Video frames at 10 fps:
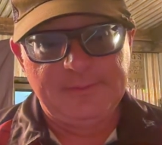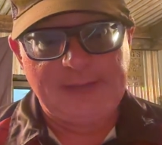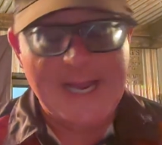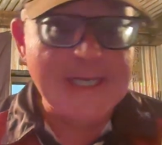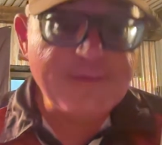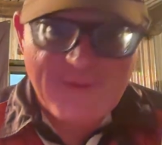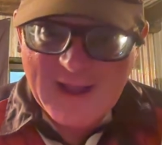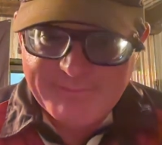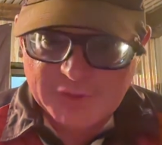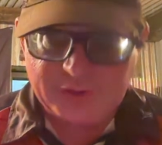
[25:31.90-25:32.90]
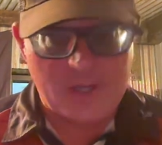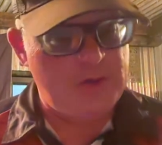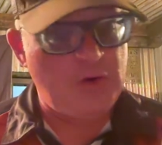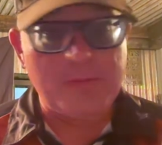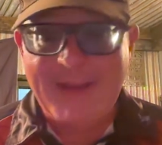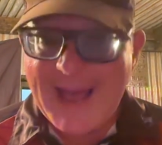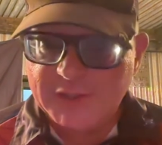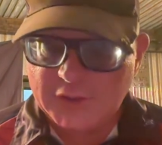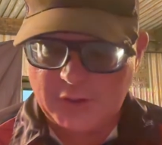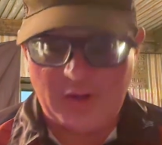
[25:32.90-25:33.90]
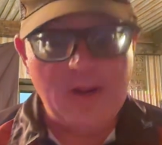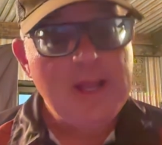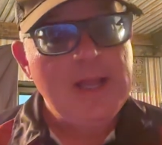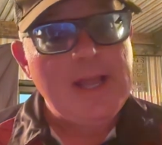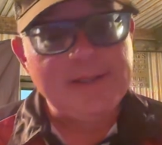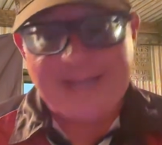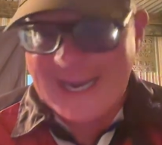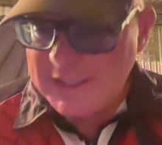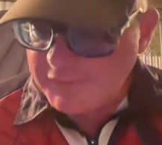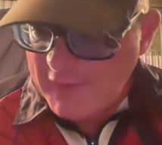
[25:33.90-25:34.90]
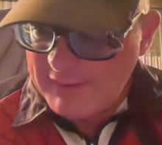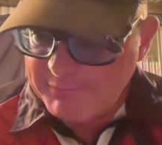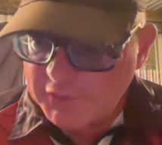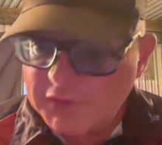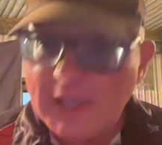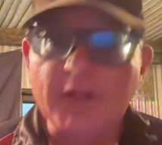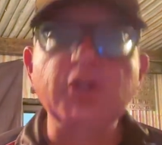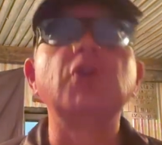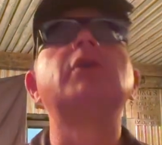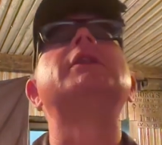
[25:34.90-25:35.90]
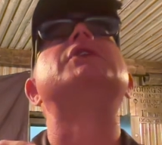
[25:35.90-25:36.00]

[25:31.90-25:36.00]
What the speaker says: 85%, you're master. 95%, you're in the